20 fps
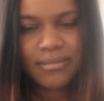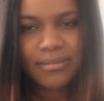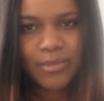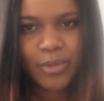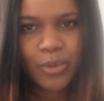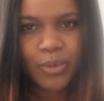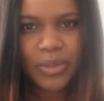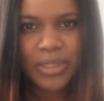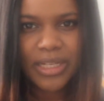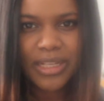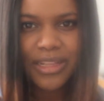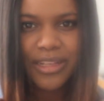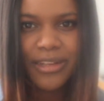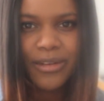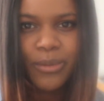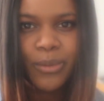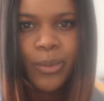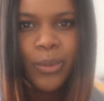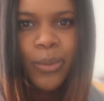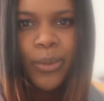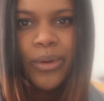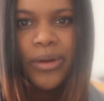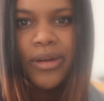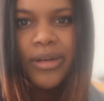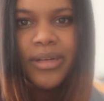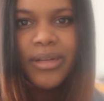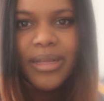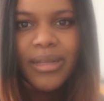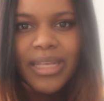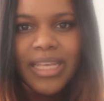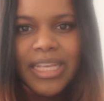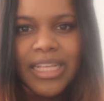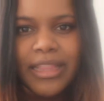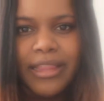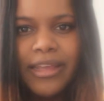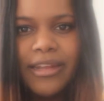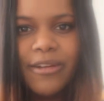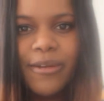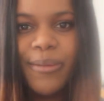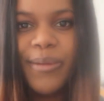New Zealand or
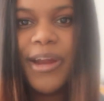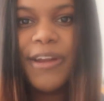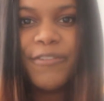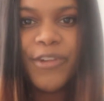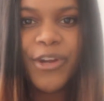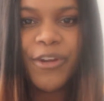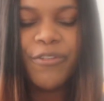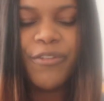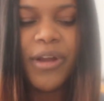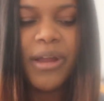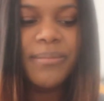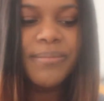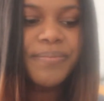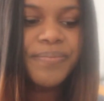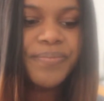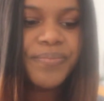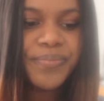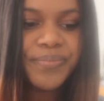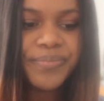England or wherever you're from,